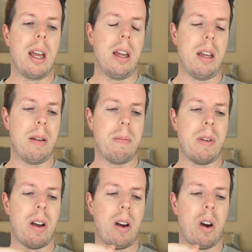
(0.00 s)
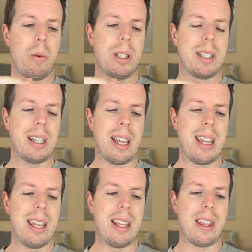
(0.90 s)
I would
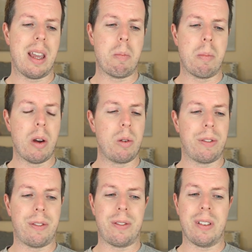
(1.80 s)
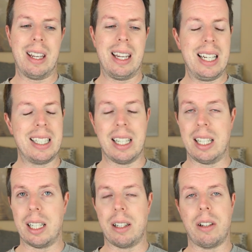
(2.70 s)
say they both
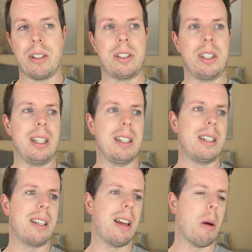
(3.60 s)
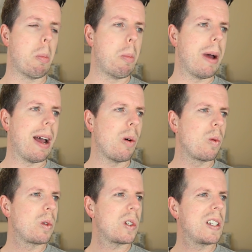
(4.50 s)
easily lasted
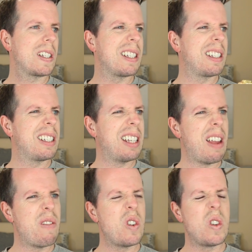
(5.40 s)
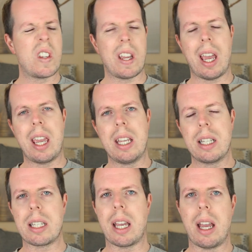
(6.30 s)
about 7 to
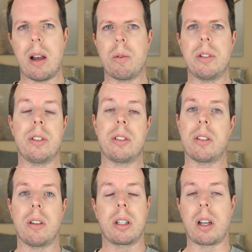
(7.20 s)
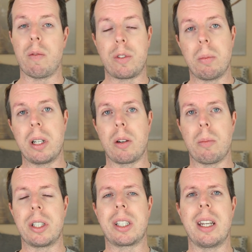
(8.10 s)
8 hours comfortably on
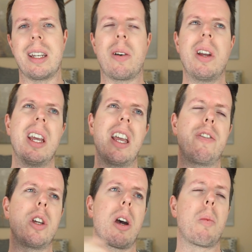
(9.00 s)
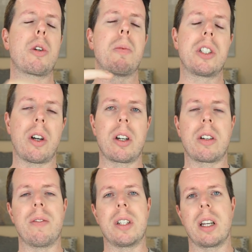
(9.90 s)
my skin. Now, if you go and watch my
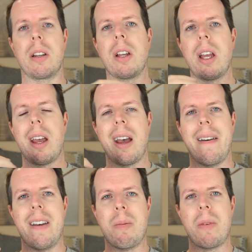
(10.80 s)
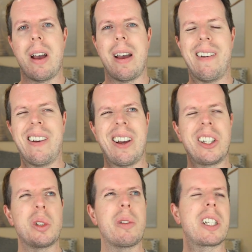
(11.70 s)
TYGAR video, I
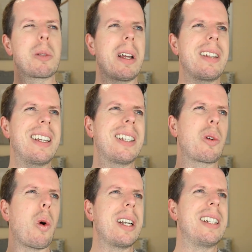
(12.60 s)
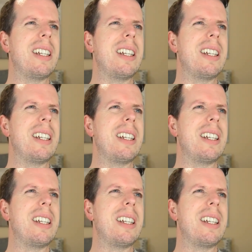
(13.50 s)
sort of explained that it's quite